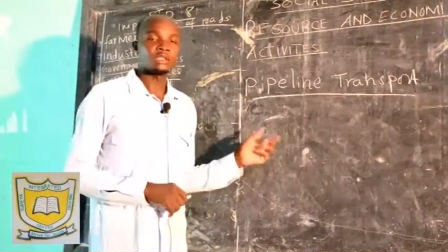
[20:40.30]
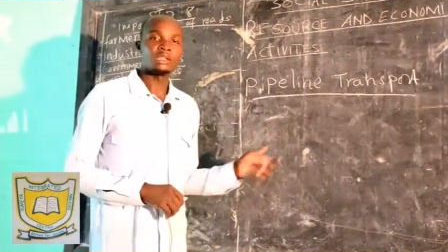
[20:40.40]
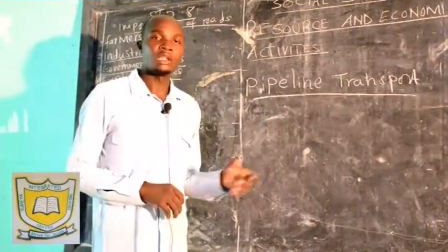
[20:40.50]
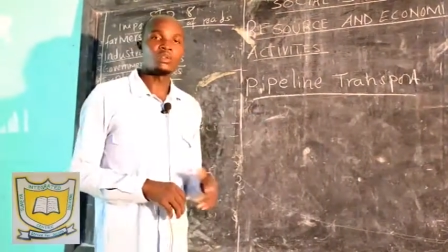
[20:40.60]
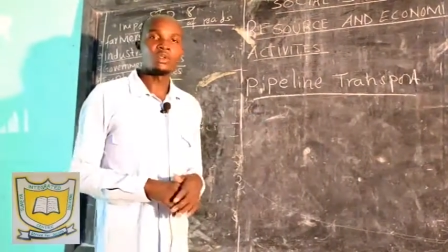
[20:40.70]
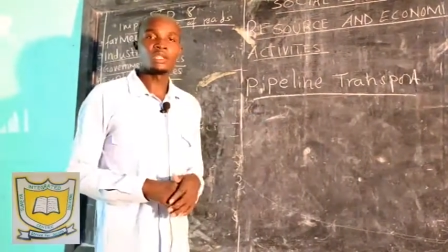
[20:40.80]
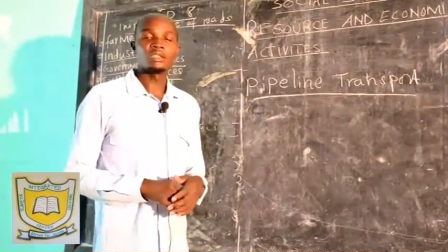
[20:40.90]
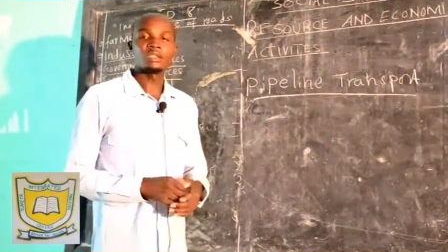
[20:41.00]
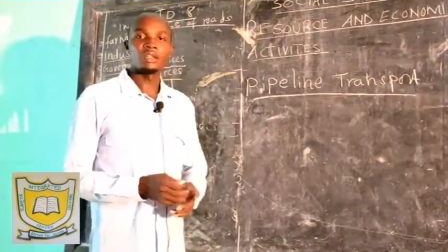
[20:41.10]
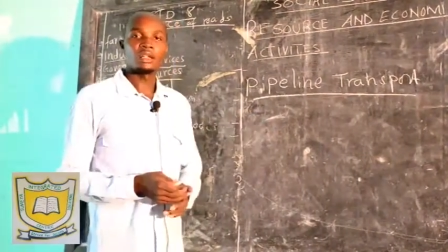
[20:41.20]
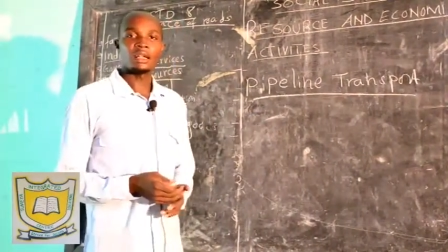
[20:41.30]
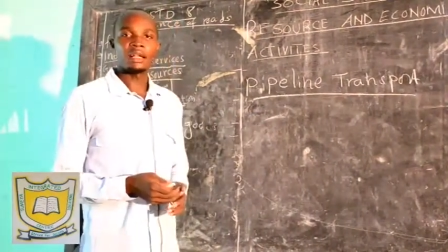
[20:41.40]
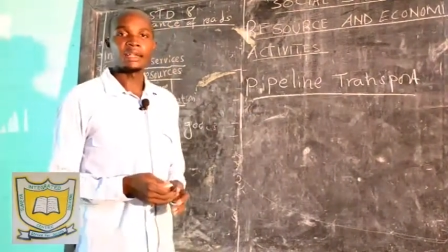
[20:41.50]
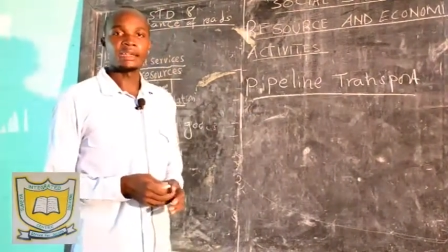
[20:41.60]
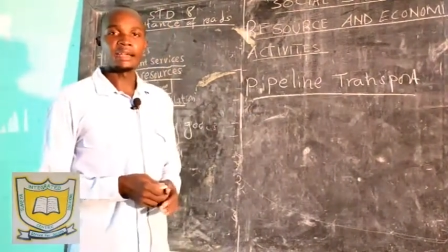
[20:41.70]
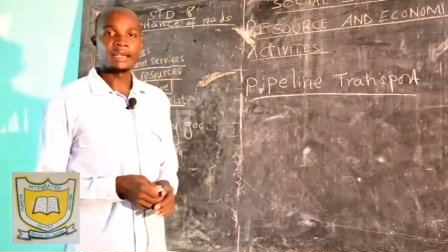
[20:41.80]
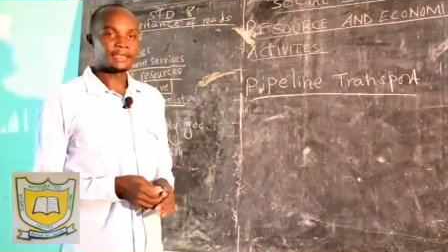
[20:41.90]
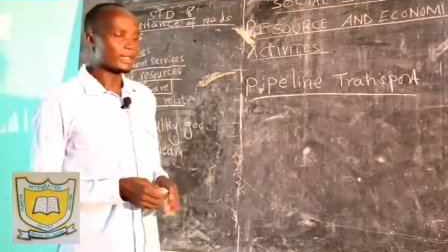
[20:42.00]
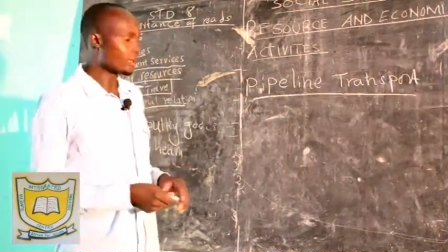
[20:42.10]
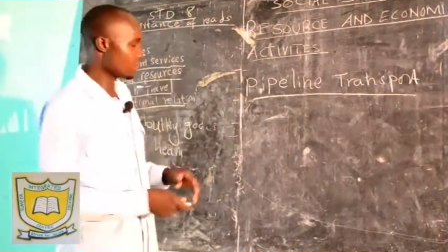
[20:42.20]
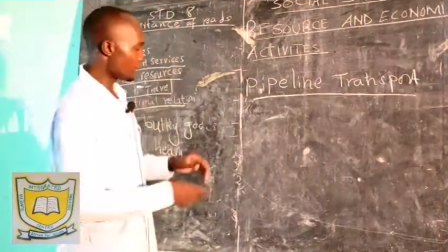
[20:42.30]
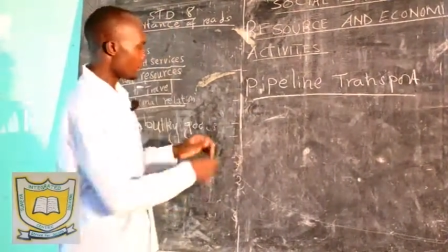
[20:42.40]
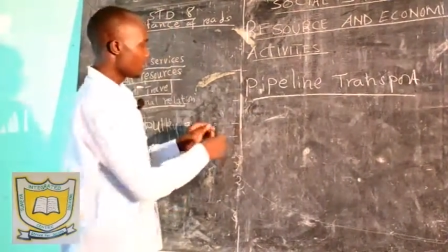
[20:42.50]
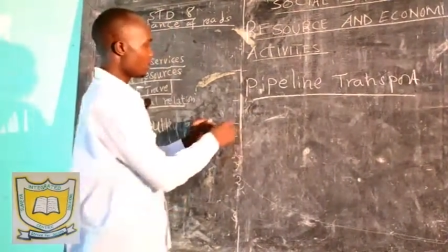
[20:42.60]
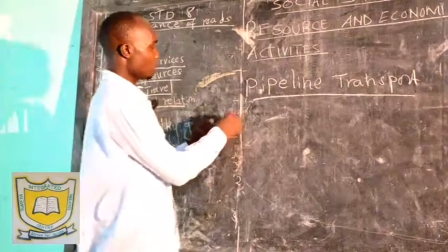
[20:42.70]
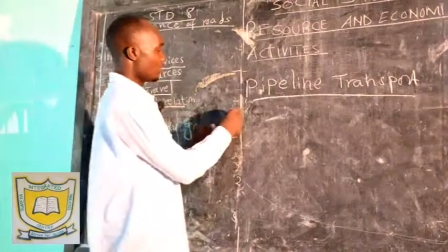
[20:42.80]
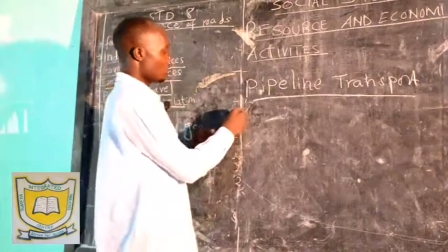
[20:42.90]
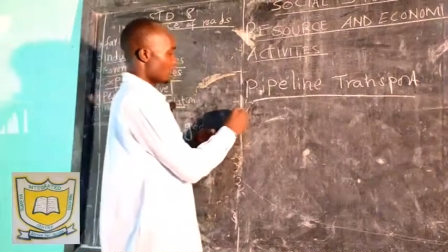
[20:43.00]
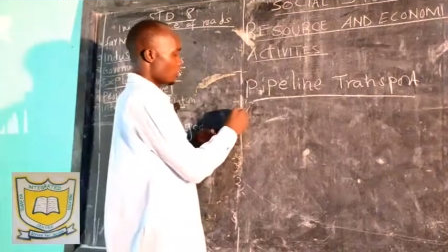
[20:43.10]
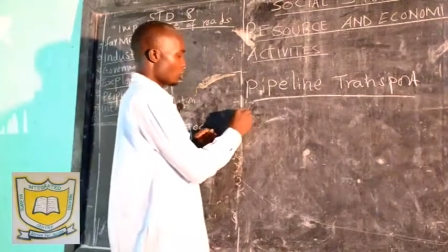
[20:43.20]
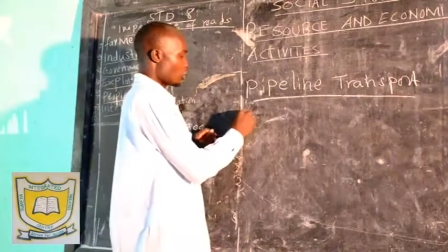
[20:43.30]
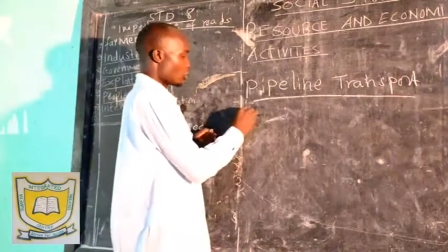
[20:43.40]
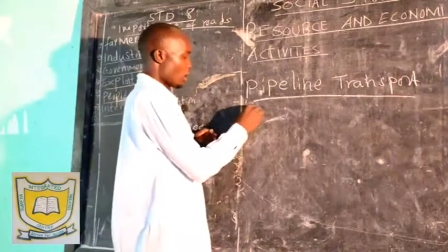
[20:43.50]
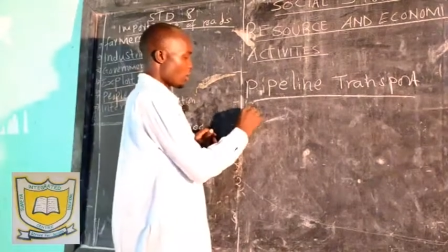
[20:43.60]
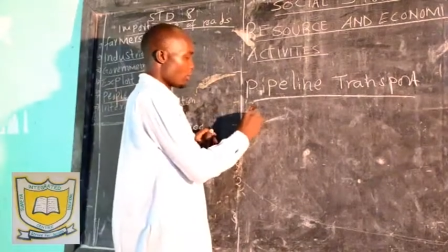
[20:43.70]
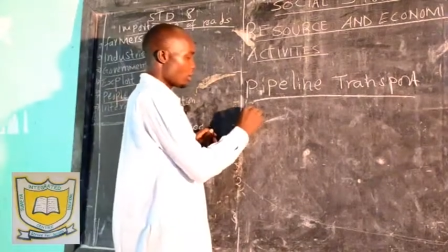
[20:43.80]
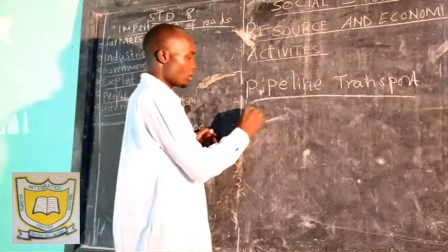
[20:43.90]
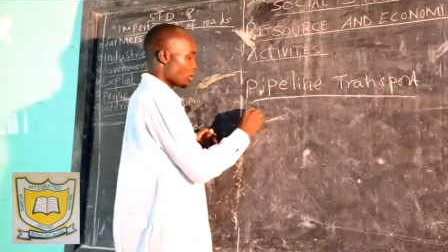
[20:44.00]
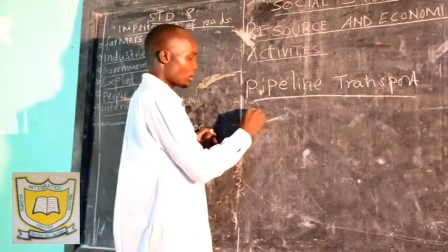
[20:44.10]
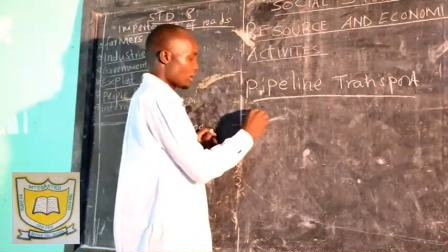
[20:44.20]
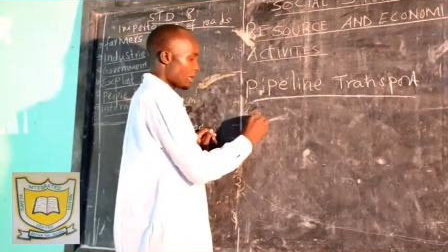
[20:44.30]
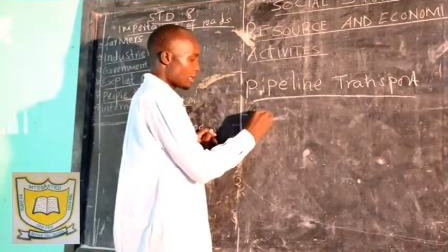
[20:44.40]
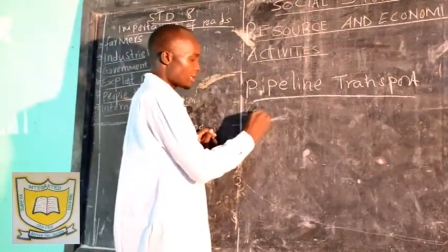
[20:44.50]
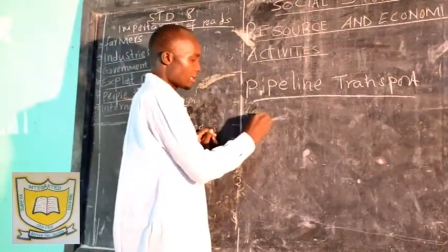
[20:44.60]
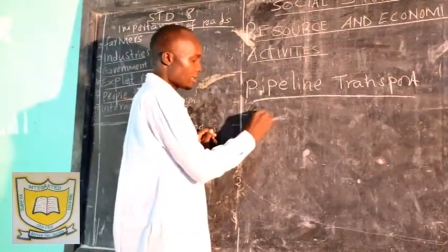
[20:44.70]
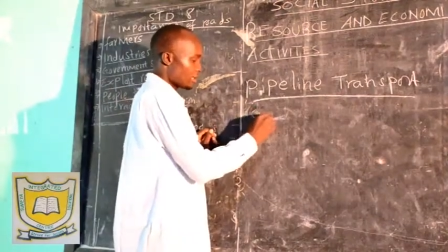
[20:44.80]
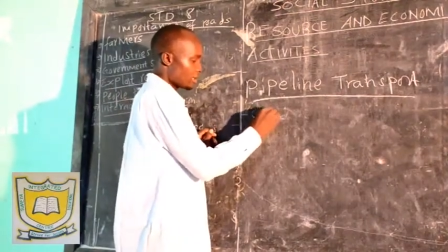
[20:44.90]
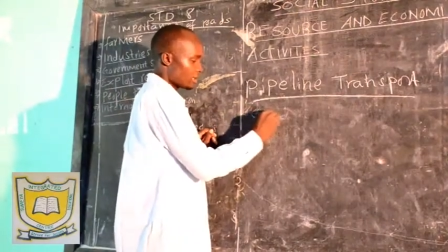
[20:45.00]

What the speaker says: liquid and gases. So transport gases